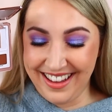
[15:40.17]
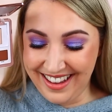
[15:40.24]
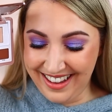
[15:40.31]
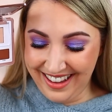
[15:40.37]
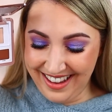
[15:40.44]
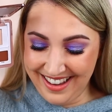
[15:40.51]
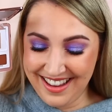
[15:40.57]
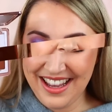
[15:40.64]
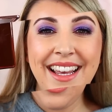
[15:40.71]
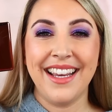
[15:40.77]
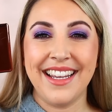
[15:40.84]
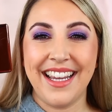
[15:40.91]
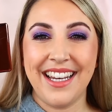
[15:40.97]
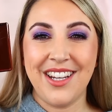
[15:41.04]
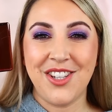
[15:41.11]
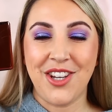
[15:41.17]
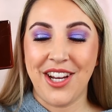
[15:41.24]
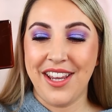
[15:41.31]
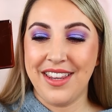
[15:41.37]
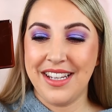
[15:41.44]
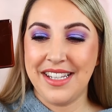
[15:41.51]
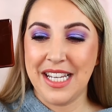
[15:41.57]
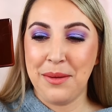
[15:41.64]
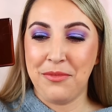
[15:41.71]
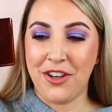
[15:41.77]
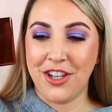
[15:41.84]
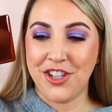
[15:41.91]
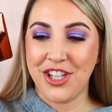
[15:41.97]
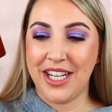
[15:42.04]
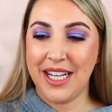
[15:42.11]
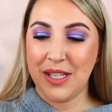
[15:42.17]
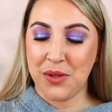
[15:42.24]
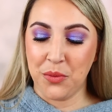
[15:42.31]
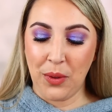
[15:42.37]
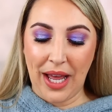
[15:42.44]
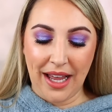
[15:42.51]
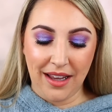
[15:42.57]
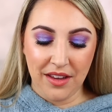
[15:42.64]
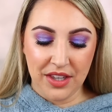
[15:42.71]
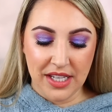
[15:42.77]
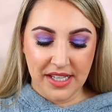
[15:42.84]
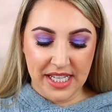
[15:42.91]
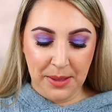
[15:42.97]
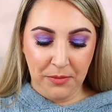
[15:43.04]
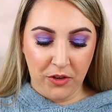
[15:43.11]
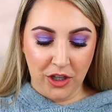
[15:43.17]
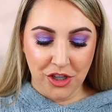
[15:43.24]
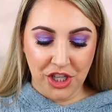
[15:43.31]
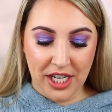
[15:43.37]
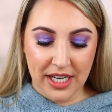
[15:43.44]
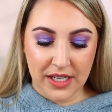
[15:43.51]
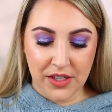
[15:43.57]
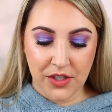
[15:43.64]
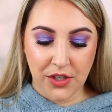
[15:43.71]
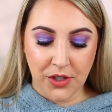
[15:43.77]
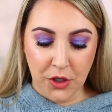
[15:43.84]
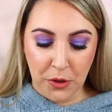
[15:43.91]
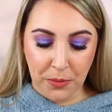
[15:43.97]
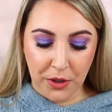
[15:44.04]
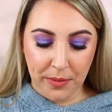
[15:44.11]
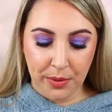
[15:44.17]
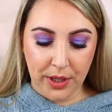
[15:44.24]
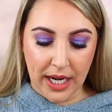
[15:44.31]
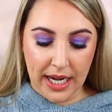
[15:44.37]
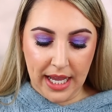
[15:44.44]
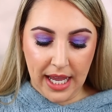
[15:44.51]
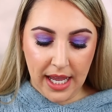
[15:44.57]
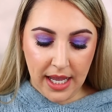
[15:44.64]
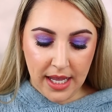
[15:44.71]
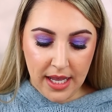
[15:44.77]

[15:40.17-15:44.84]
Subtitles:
I'm gonna show you the deep version as well. The deep version is super pretty.